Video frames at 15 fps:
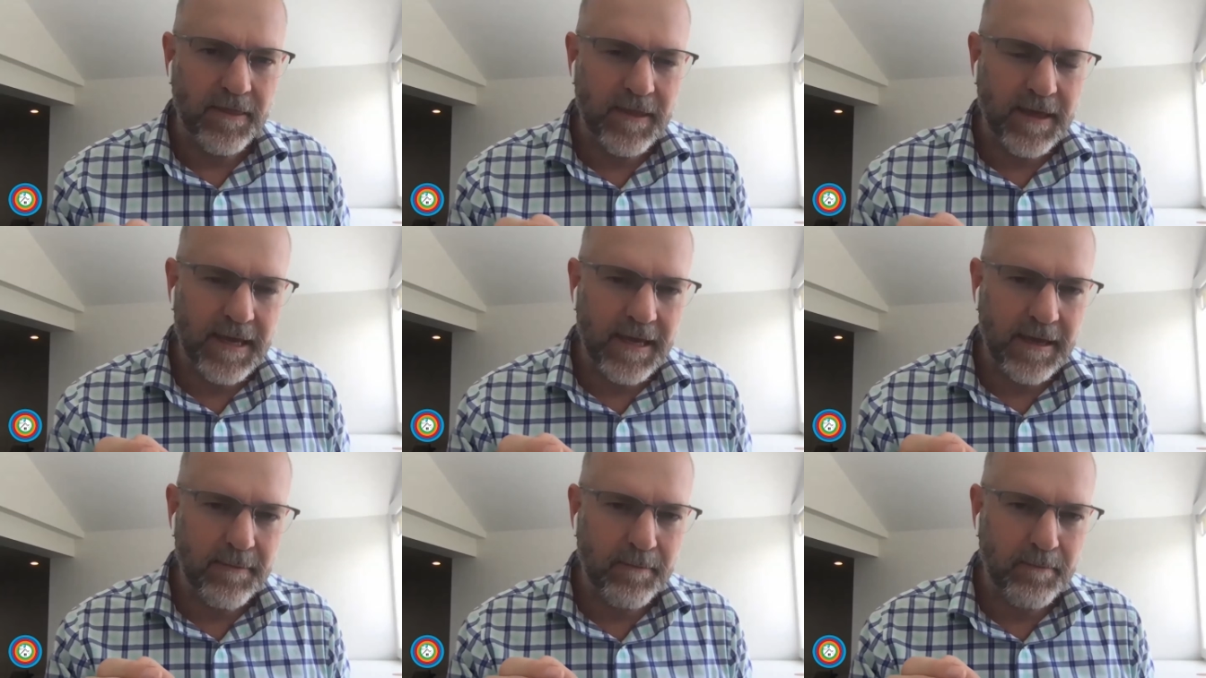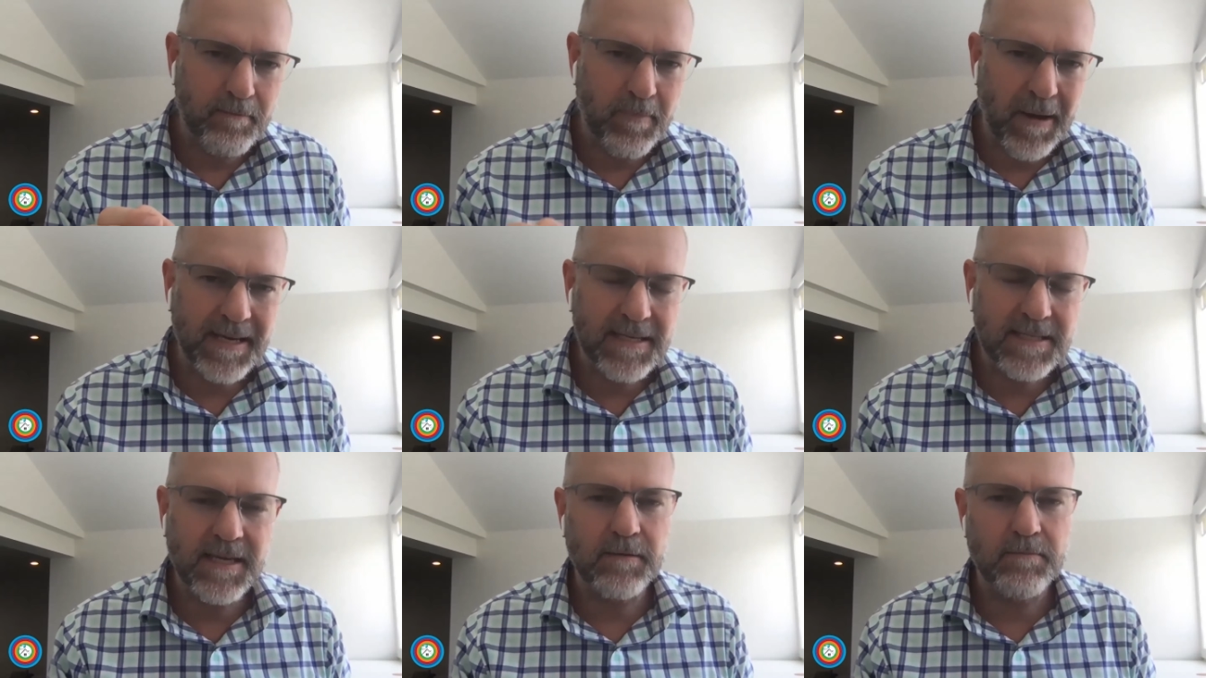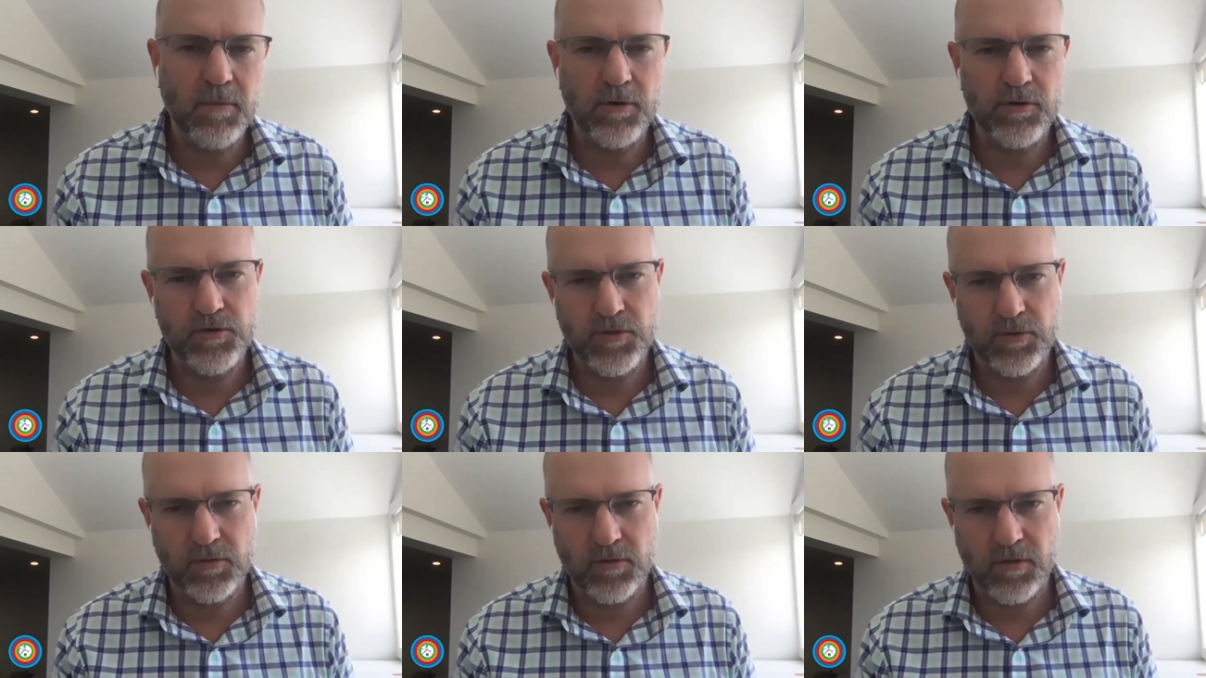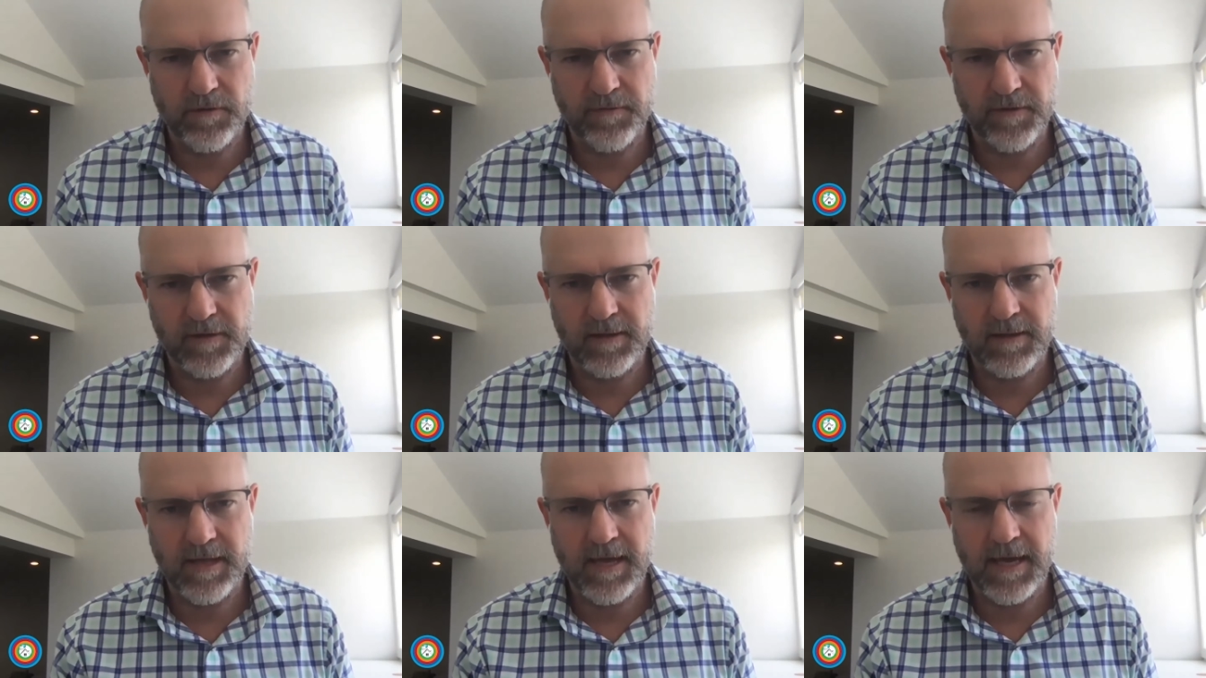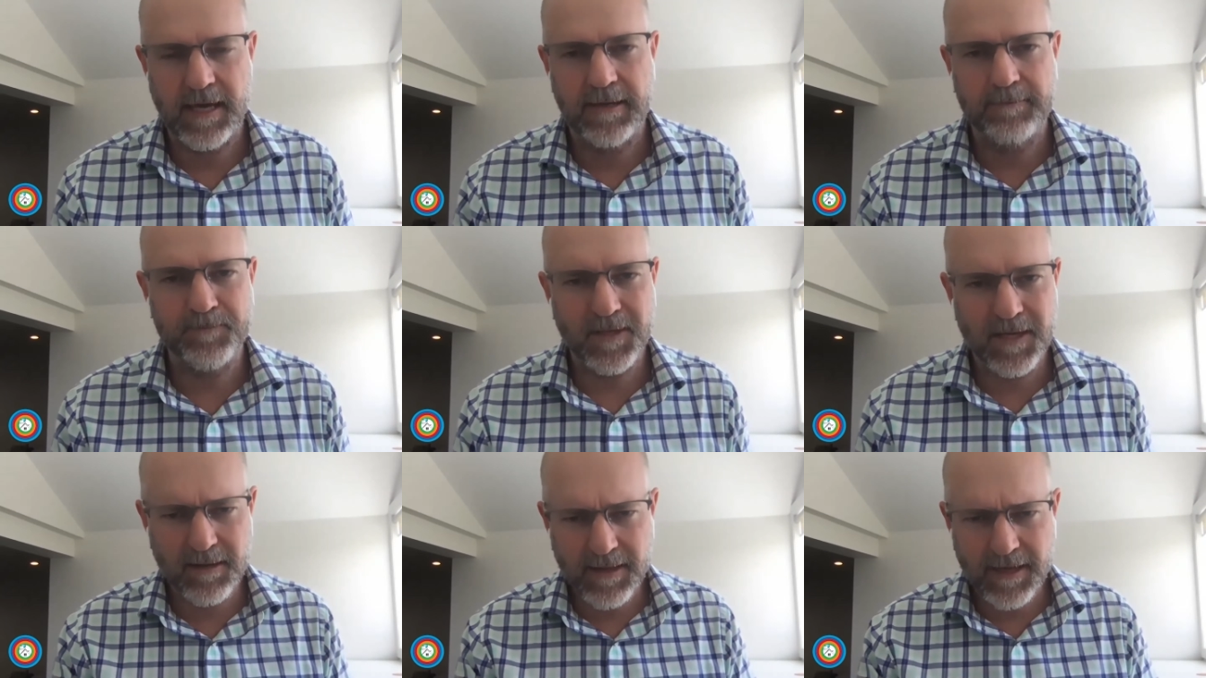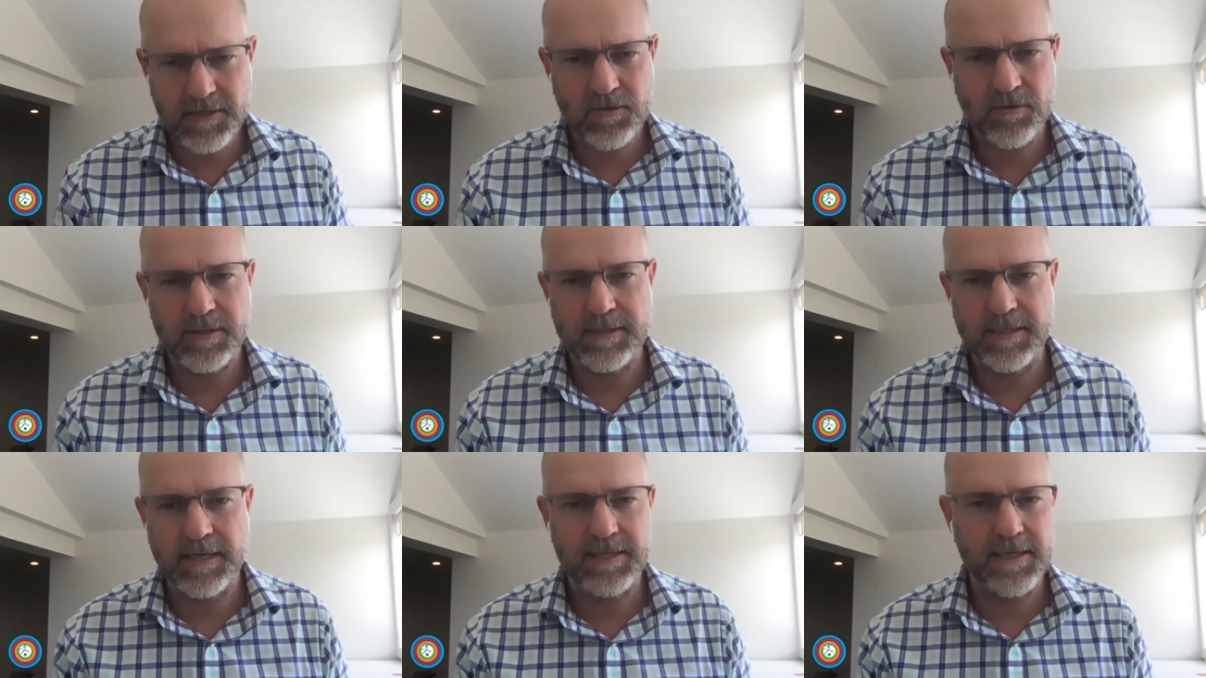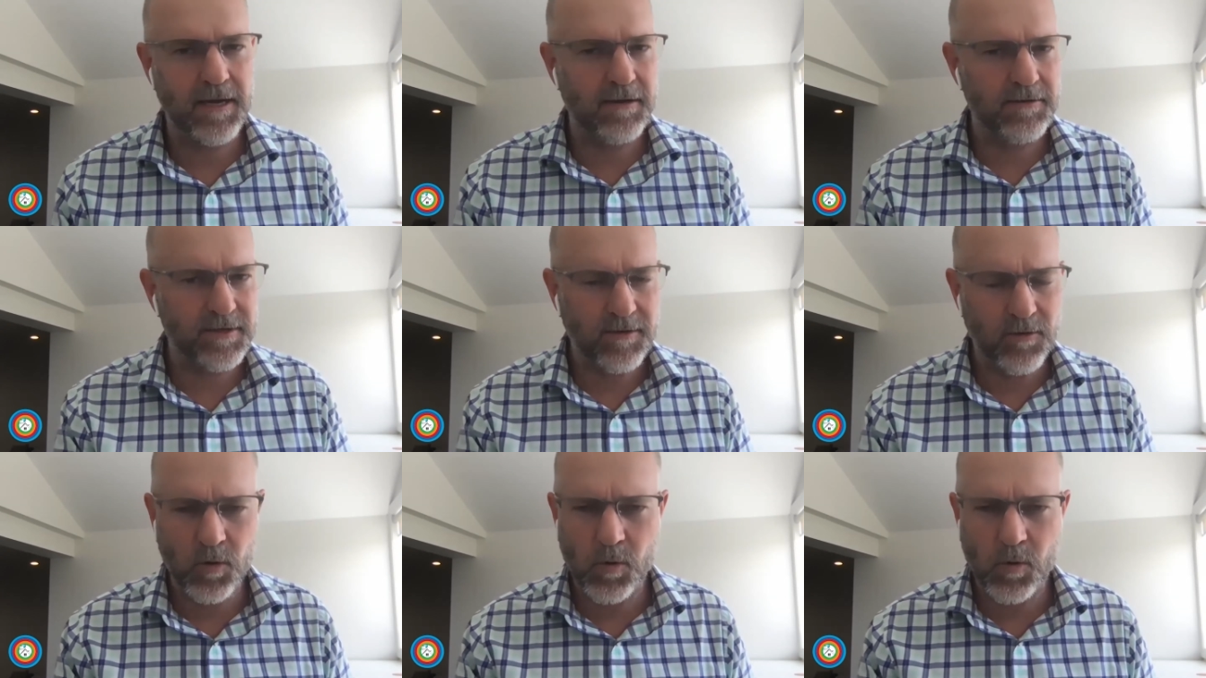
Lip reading: the basic module of Claire collects all the details,